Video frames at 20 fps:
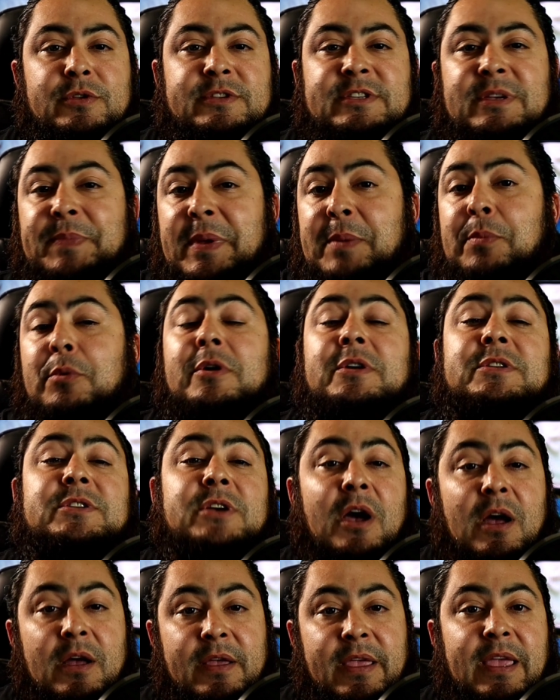some people are
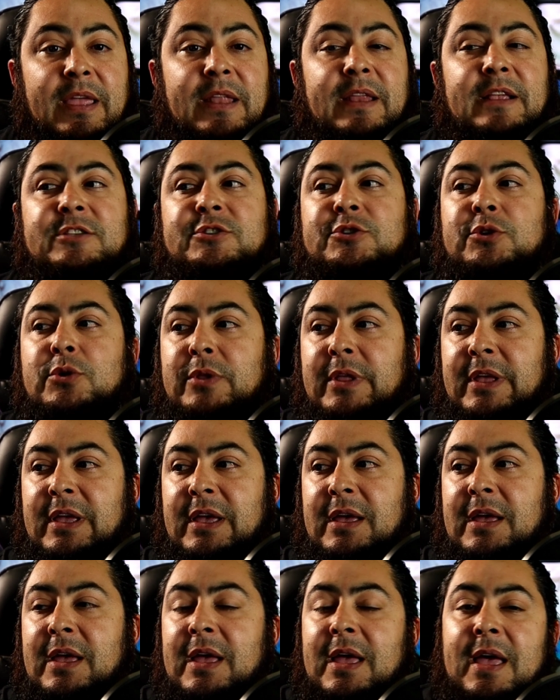talking and
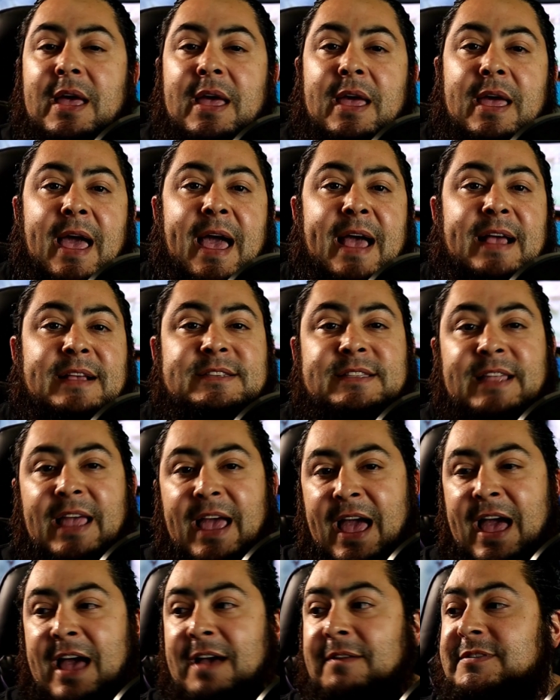Julia has to
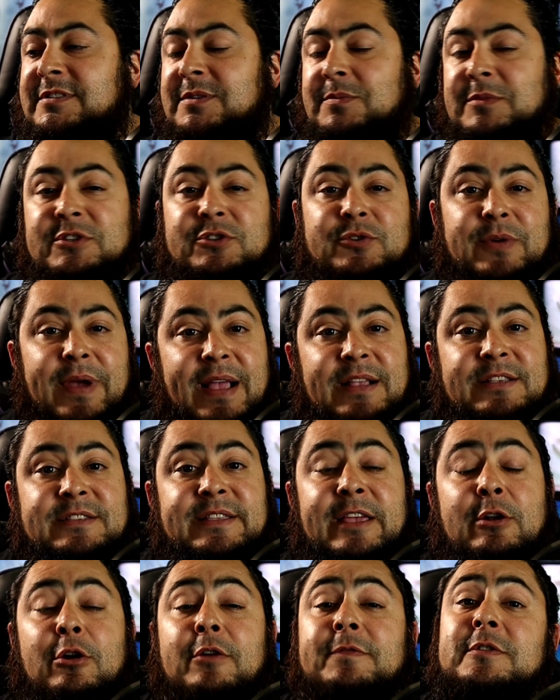have someone
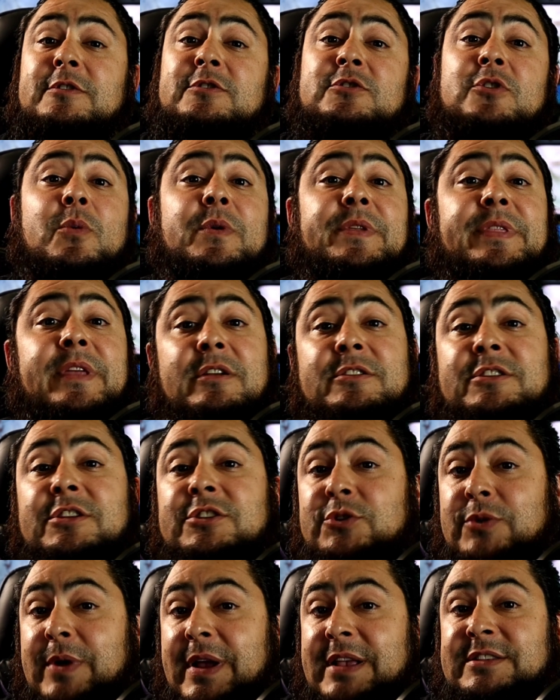translate, or if there's no one there to
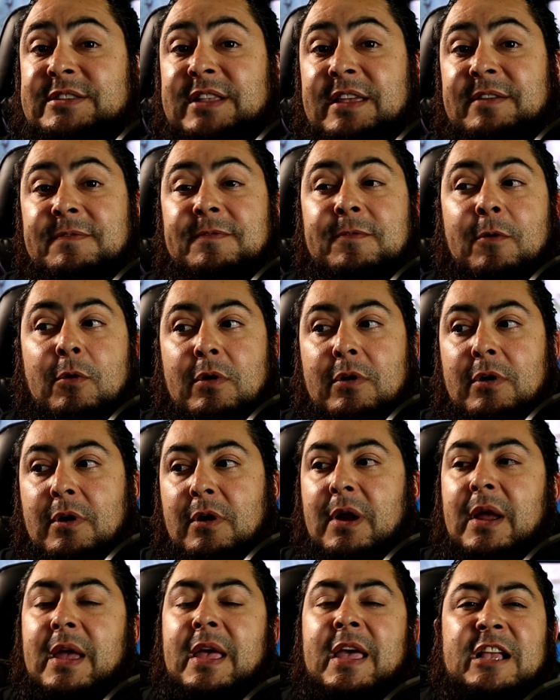translate for
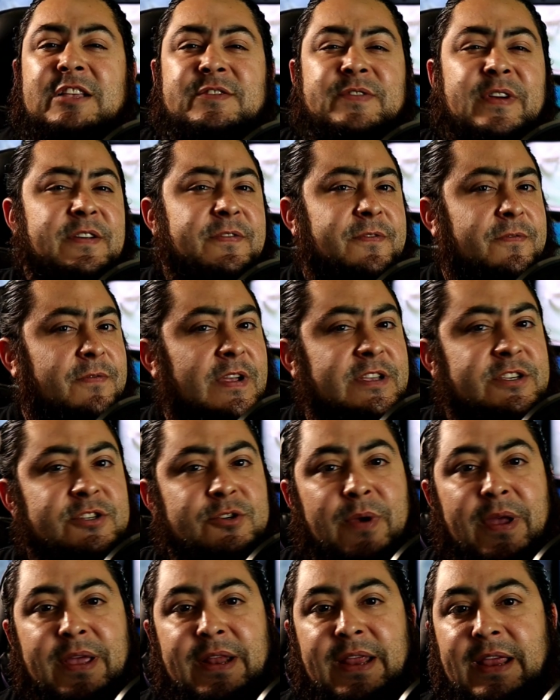her, it's very
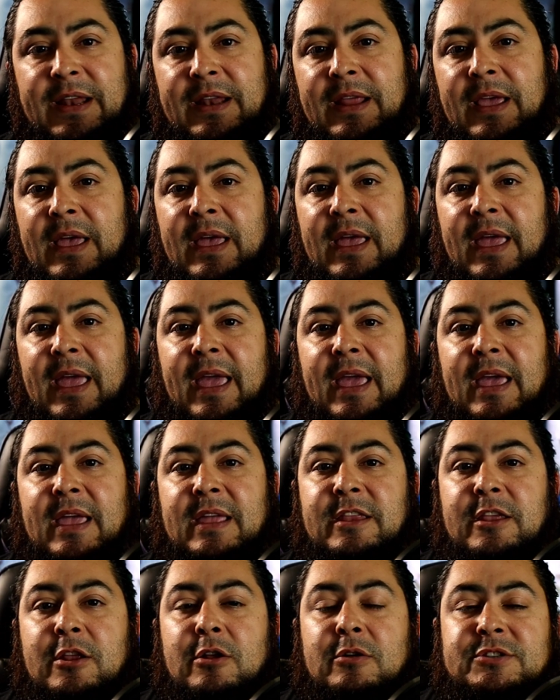frustrating.
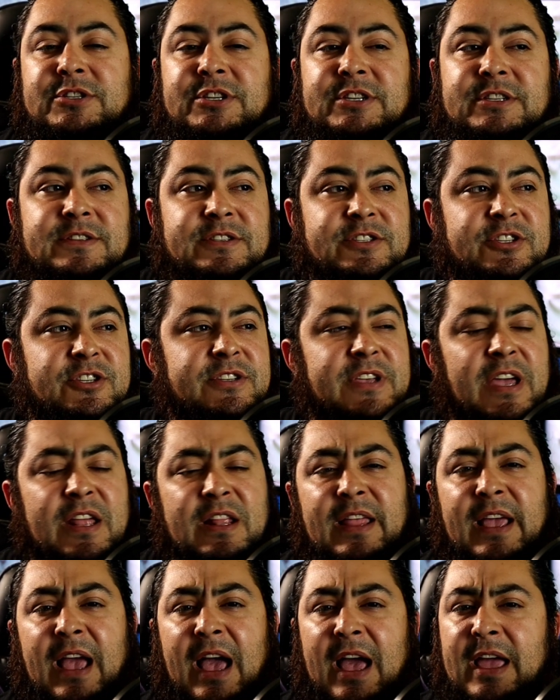And she's just kind
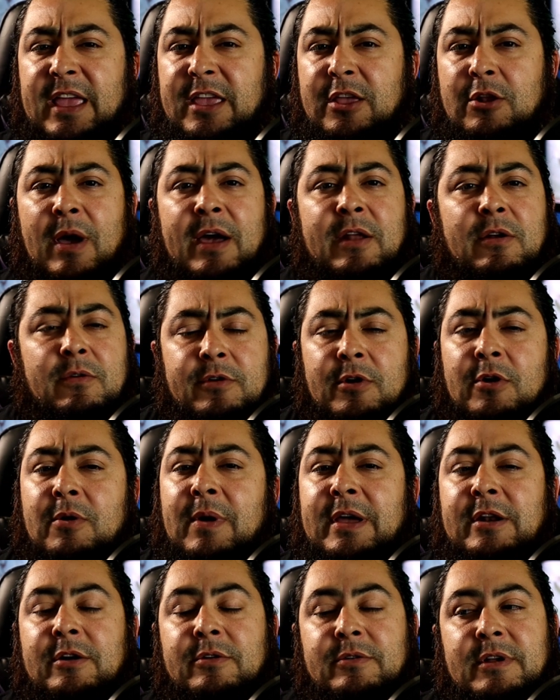of like, I don't know,
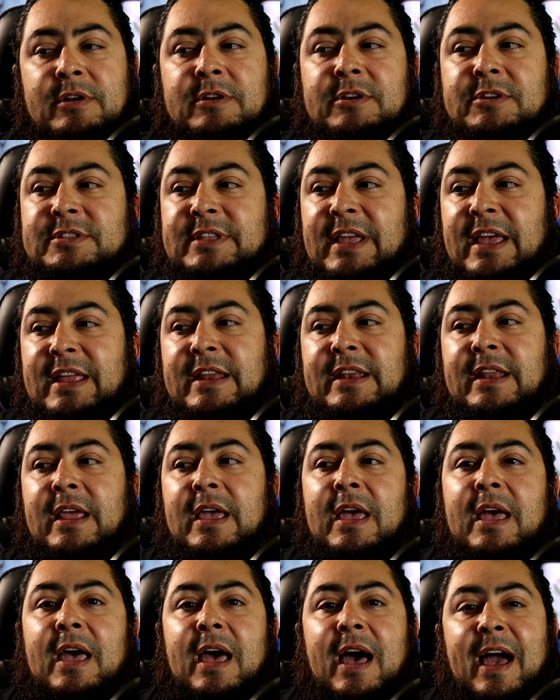I don't understand.
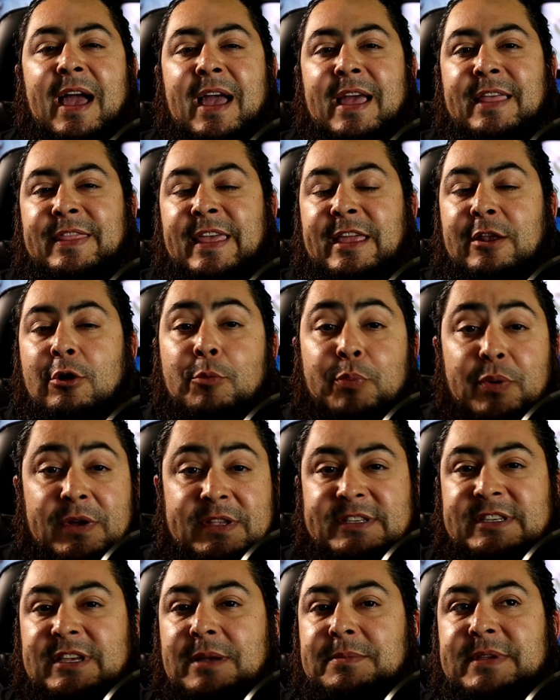And they don't
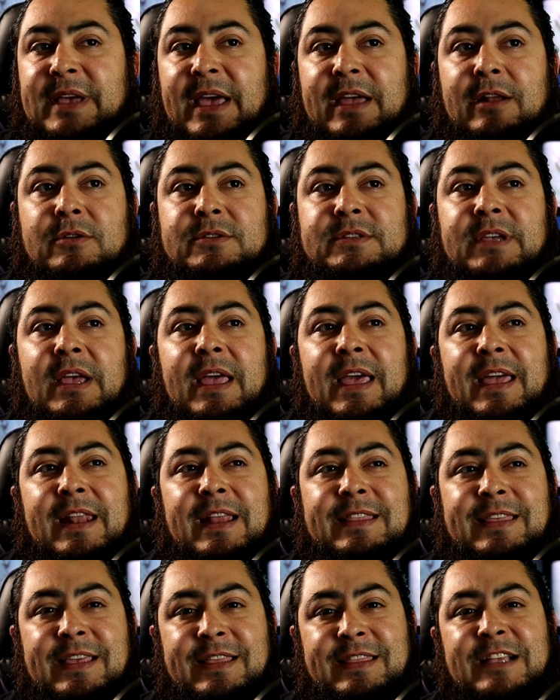put subtitles, and
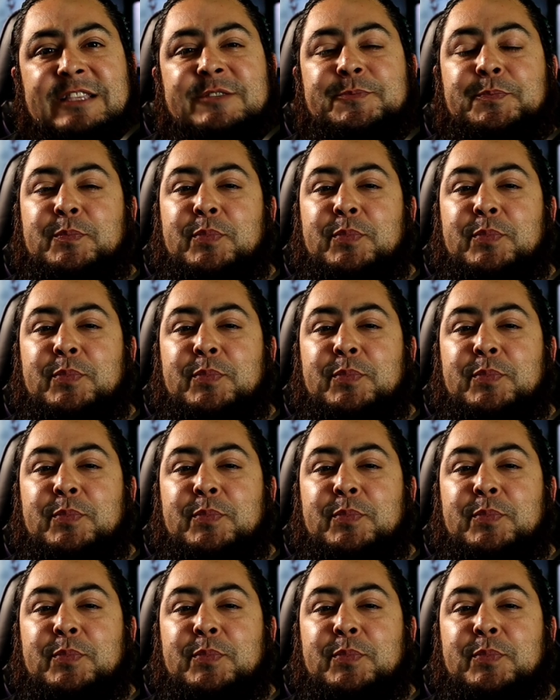I think that's